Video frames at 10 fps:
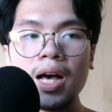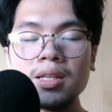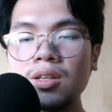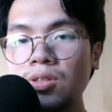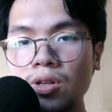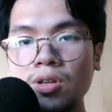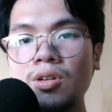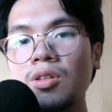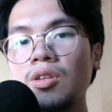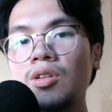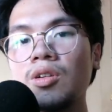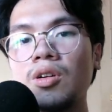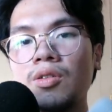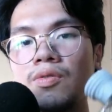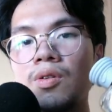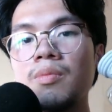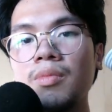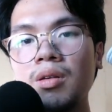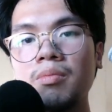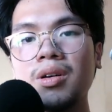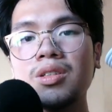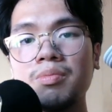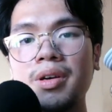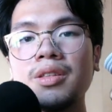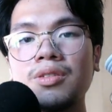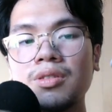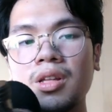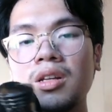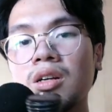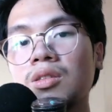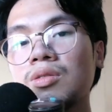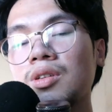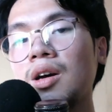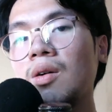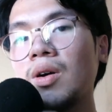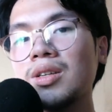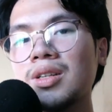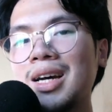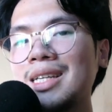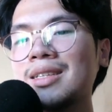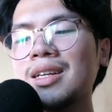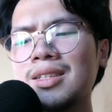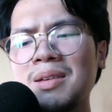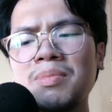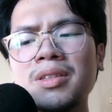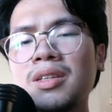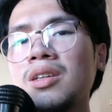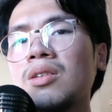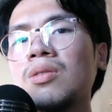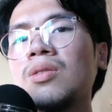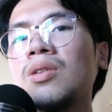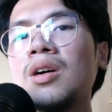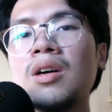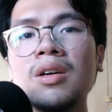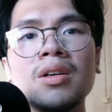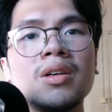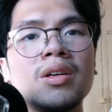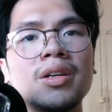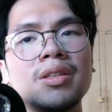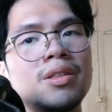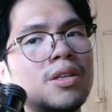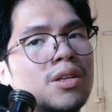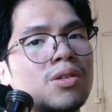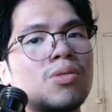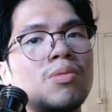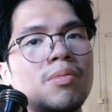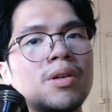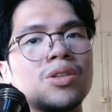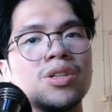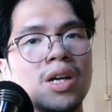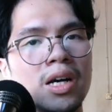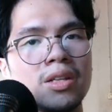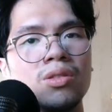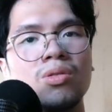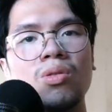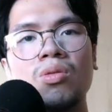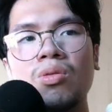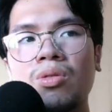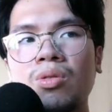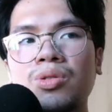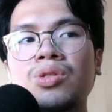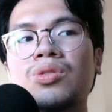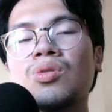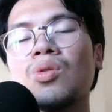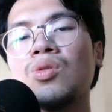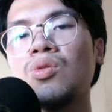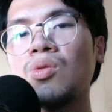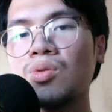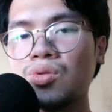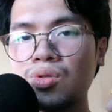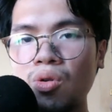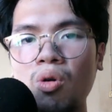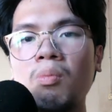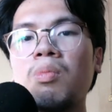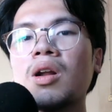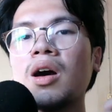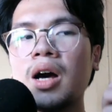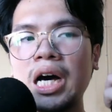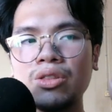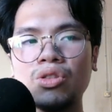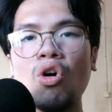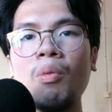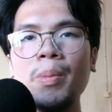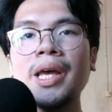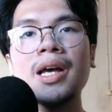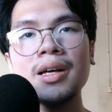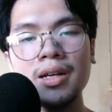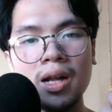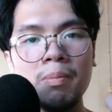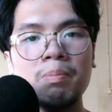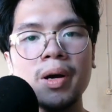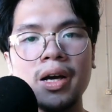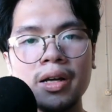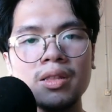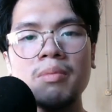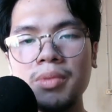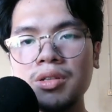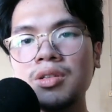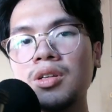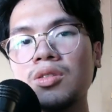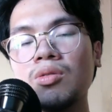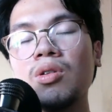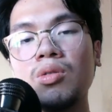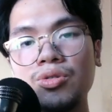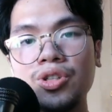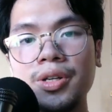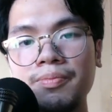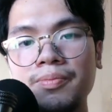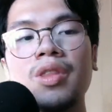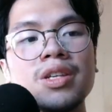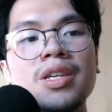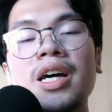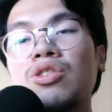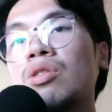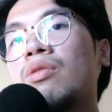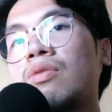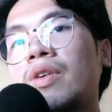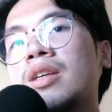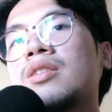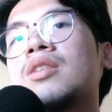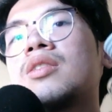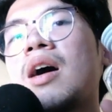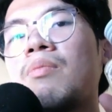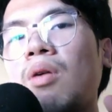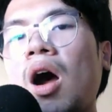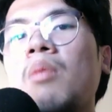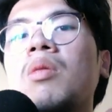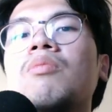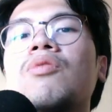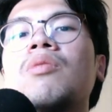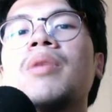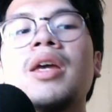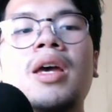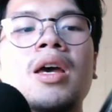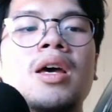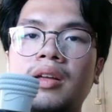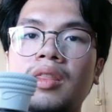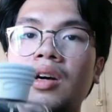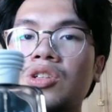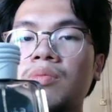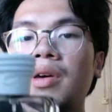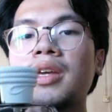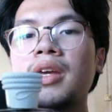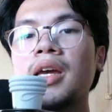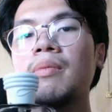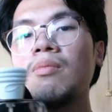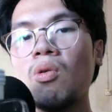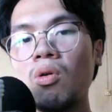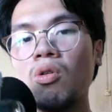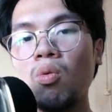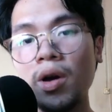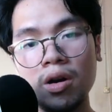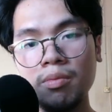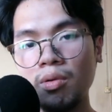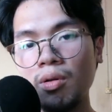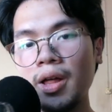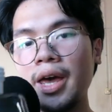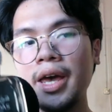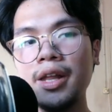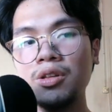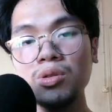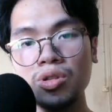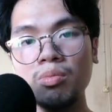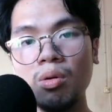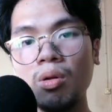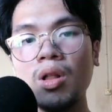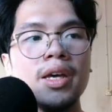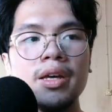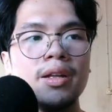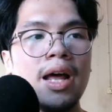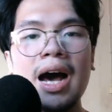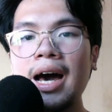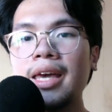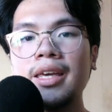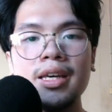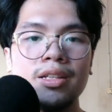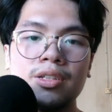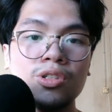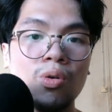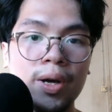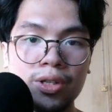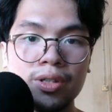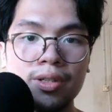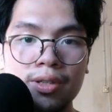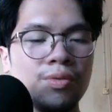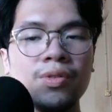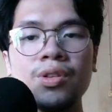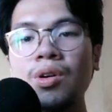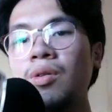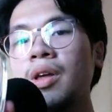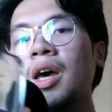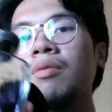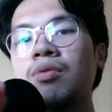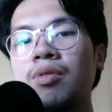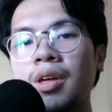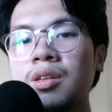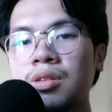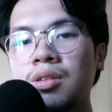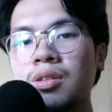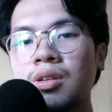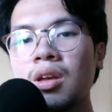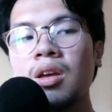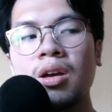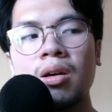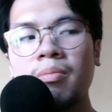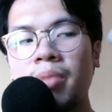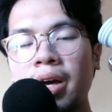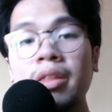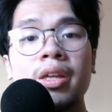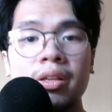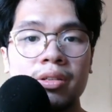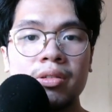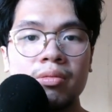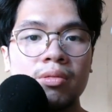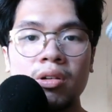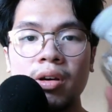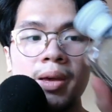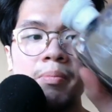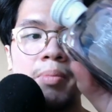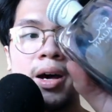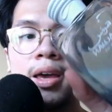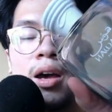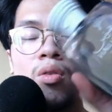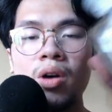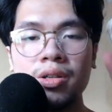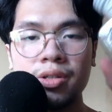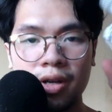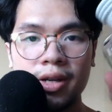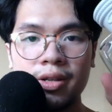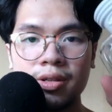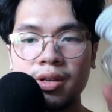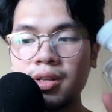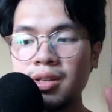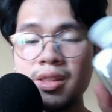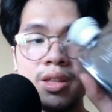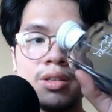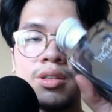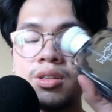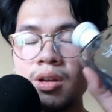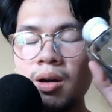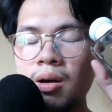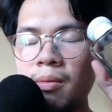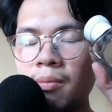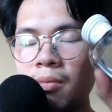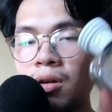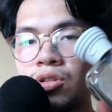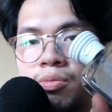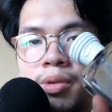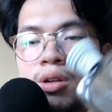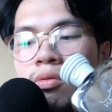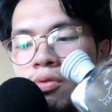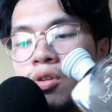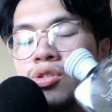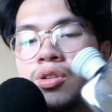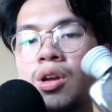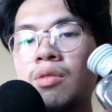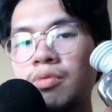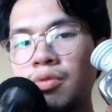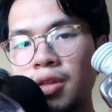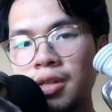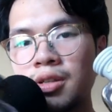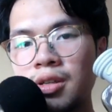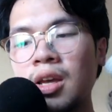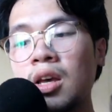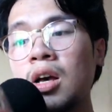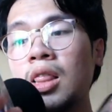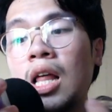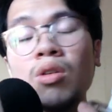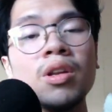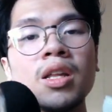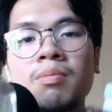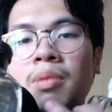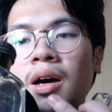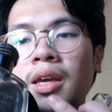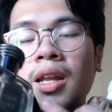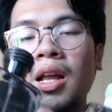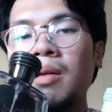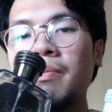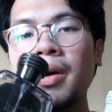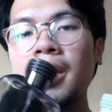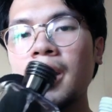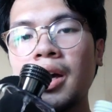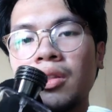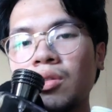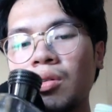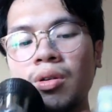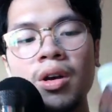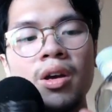As I said earlier, for me, mas better talaga to si Hawas Ice kasi pati ako, hindi ko masyado gusto yung sobrang atomic na pagkatamis na tong OG. This actually fixes that problem for me, thus making it more wearable and usable in high heat situations. If you don't have this, buy this. Okay, buy Hawas Ice kasi this is a much better version of this. Lalo na't pa hinanampahina to.